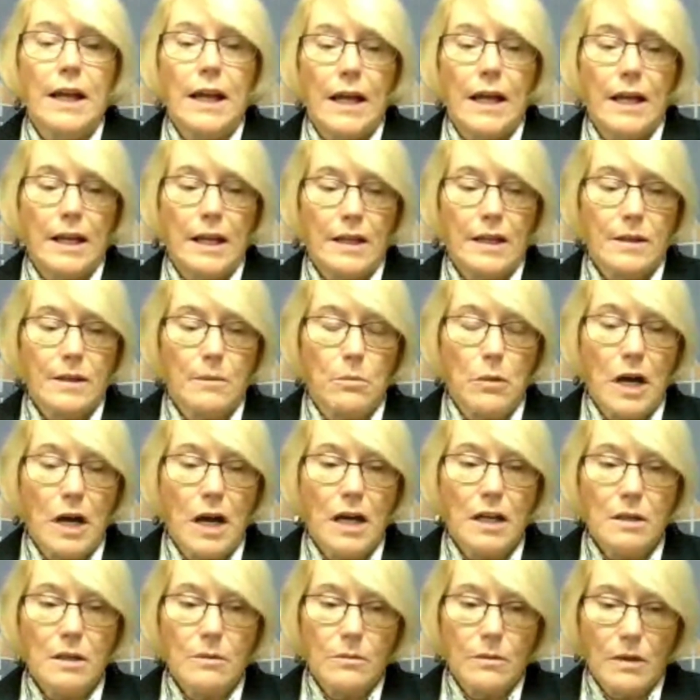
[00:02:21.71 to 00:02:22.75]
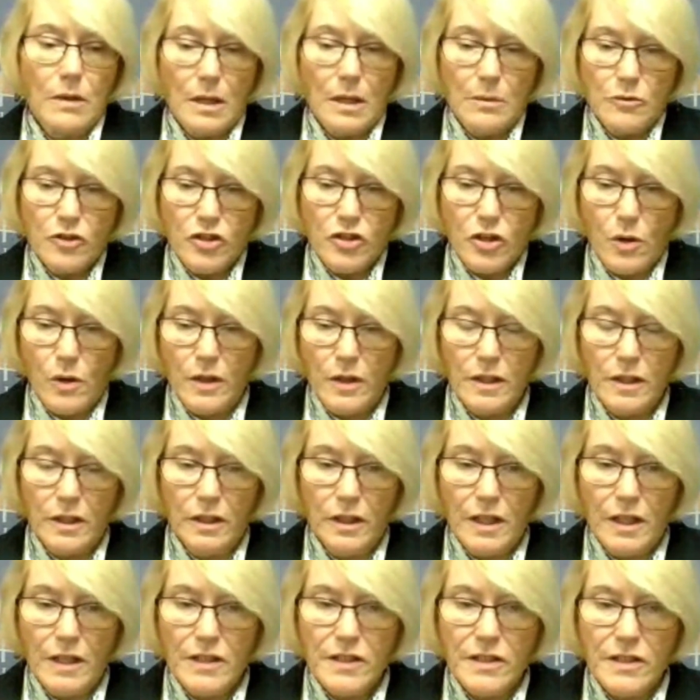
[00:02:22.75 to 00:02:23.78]
And at the bottom, I'm showing the
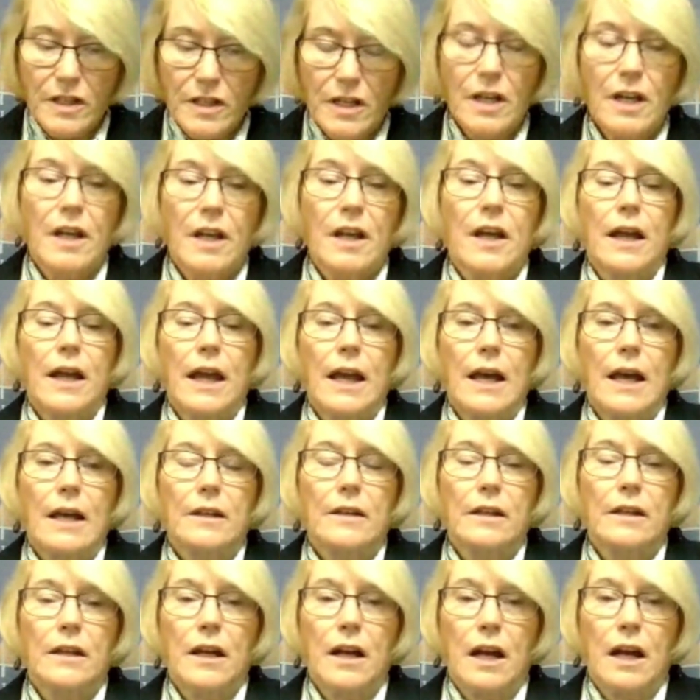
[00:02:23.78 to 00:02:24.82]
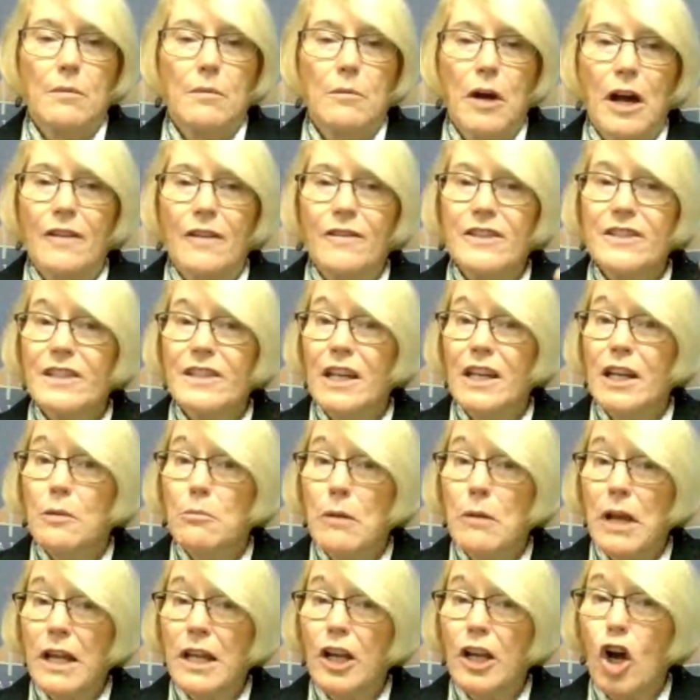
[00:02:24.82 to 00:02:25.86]
list. And I'm obviously
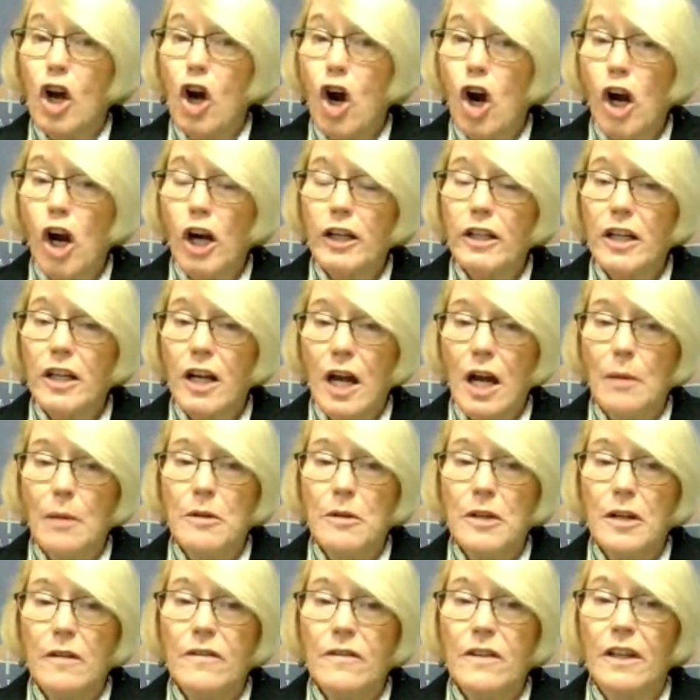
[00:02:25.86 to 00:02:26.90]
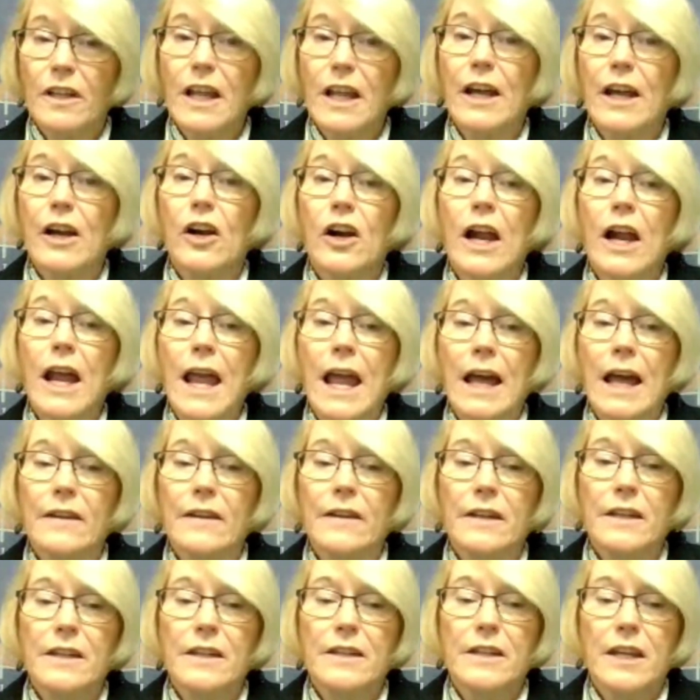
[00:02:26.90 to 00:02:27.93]
making a hard copy of the letter
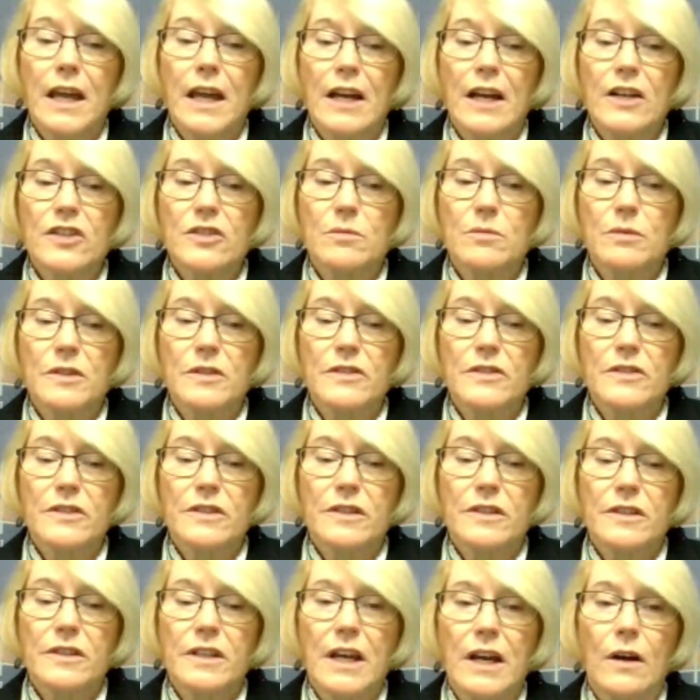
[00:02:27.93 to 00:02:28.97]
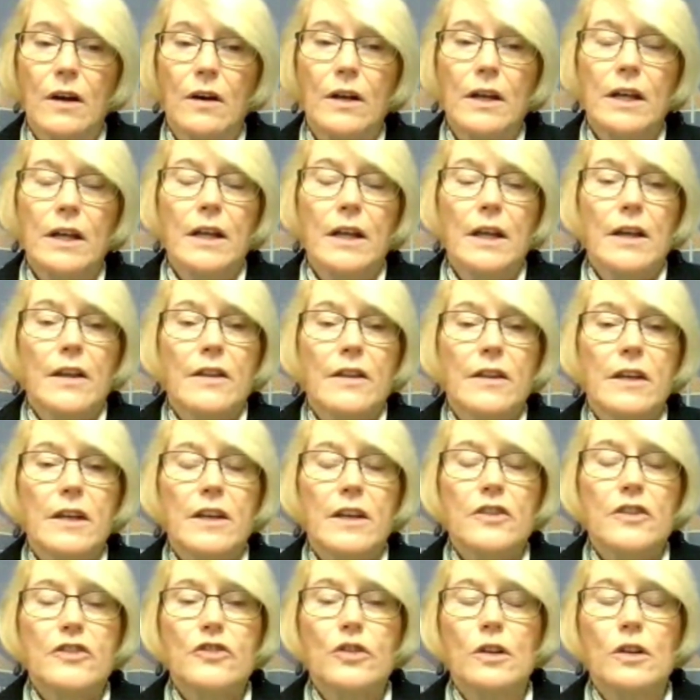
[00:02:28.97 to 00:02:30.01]
and the attachments. Now,
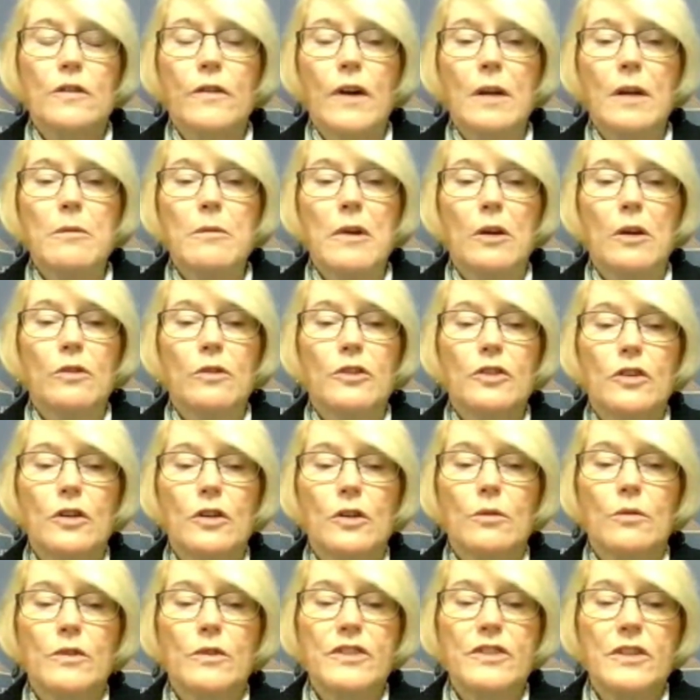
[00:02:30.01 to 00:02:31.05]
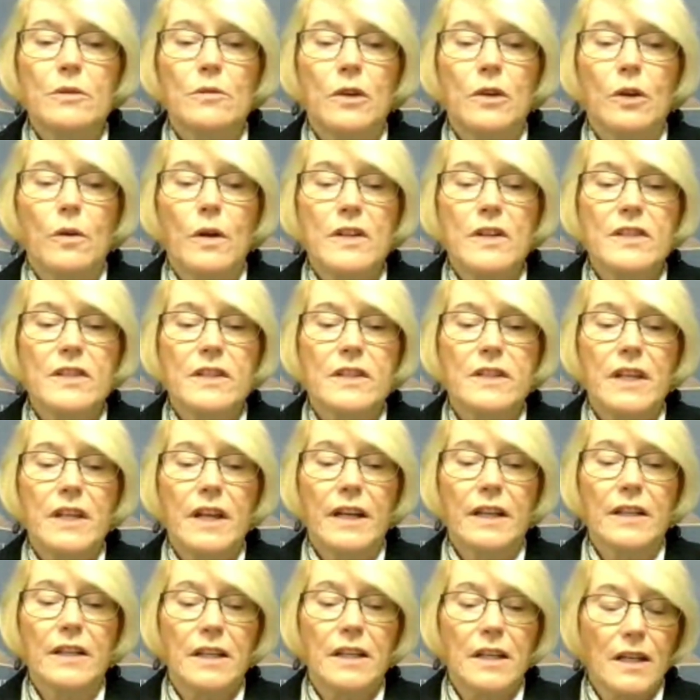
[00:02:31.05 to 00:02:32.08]
the certified mail return receipt requested
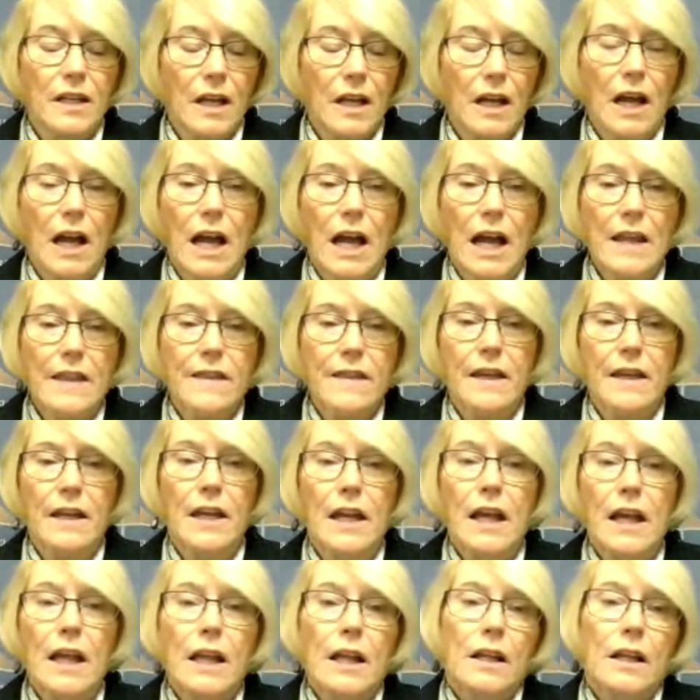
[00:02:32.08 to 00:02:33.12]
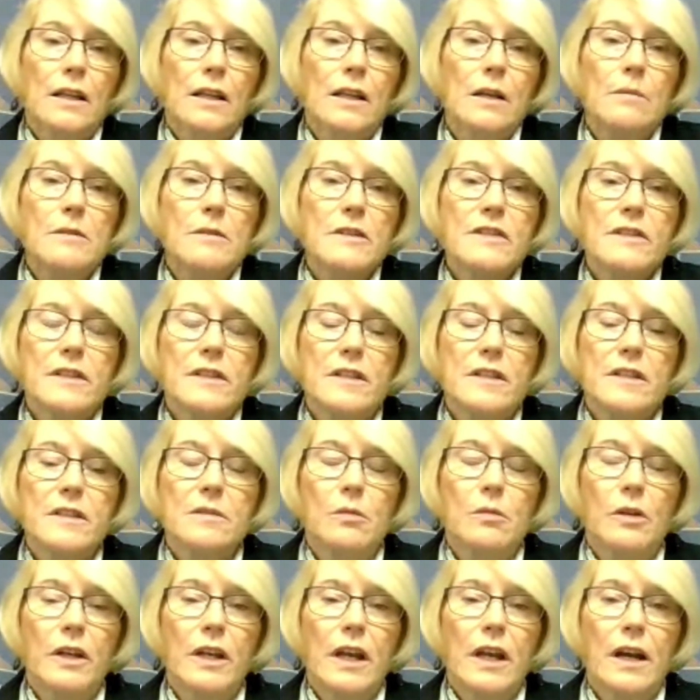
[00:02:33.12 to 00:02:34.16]
technique, I think, limits the
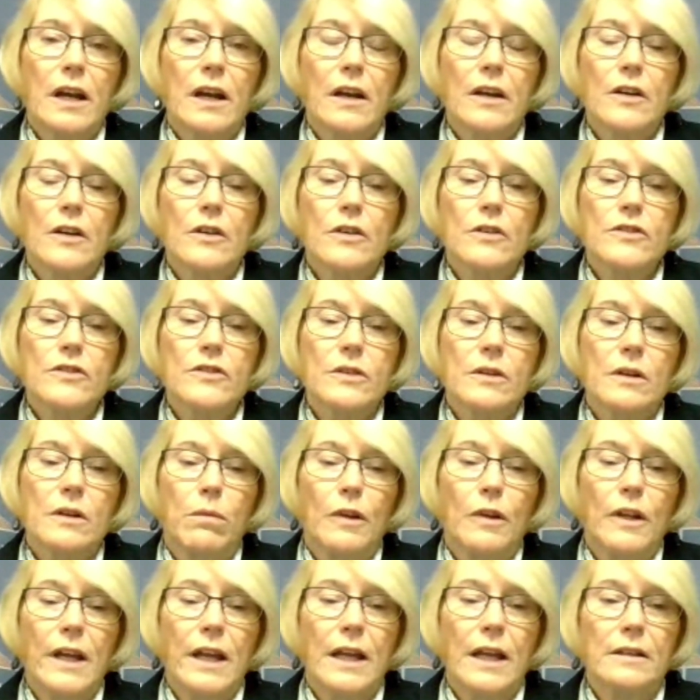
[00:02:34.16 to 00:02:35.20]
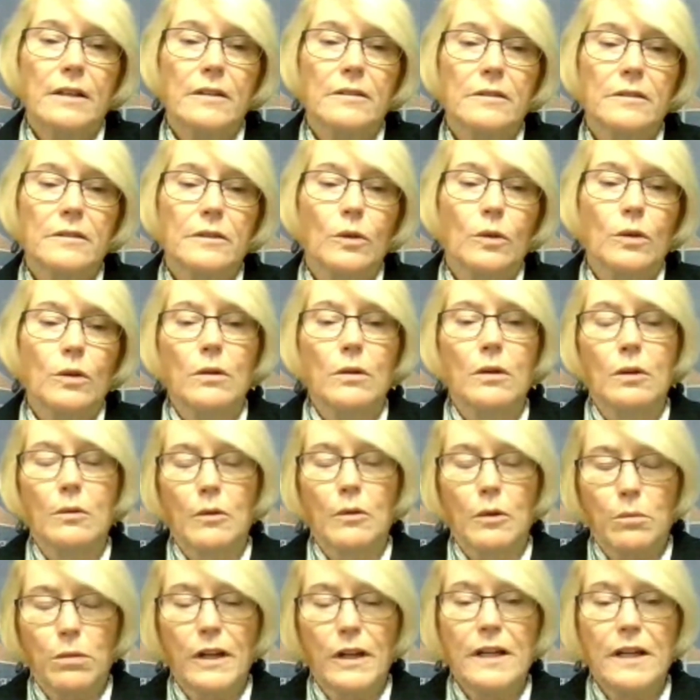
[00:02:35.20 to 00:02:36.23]
disability carrier's plan or, or,
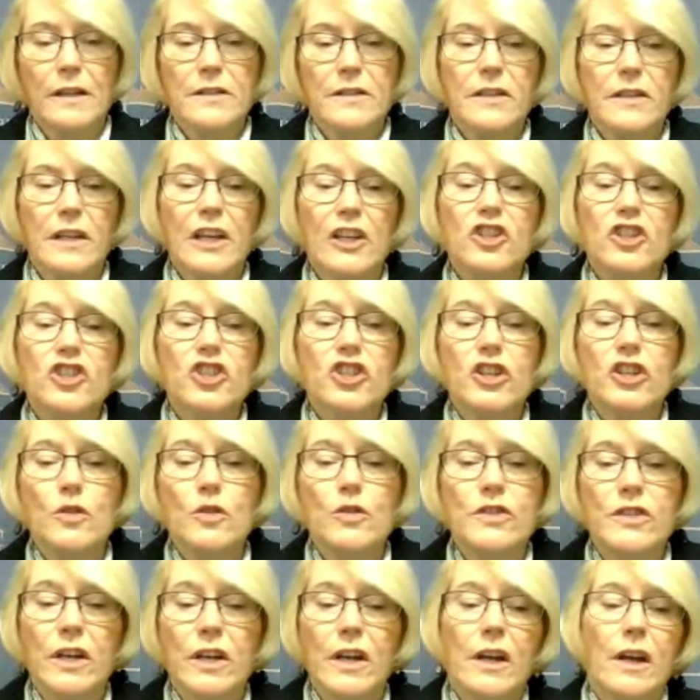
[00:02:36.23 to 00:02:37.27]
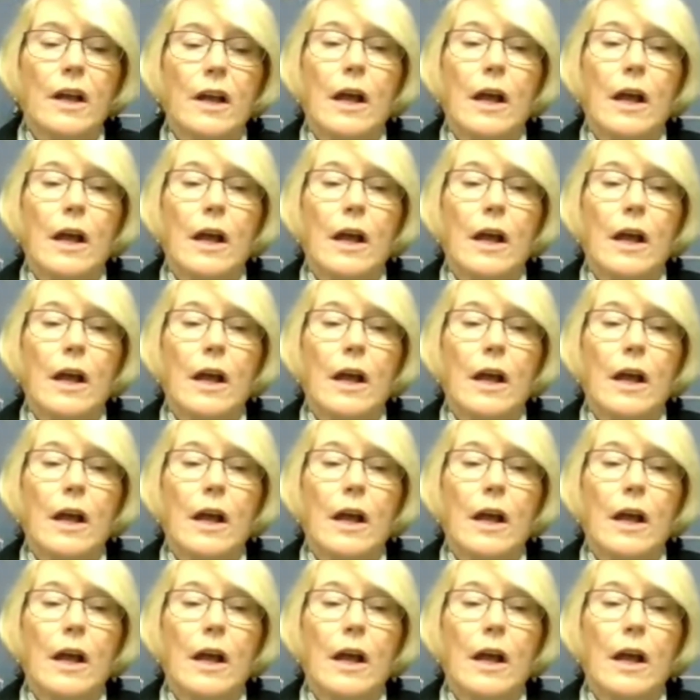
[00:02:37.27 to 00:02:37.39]
or plan's excuse.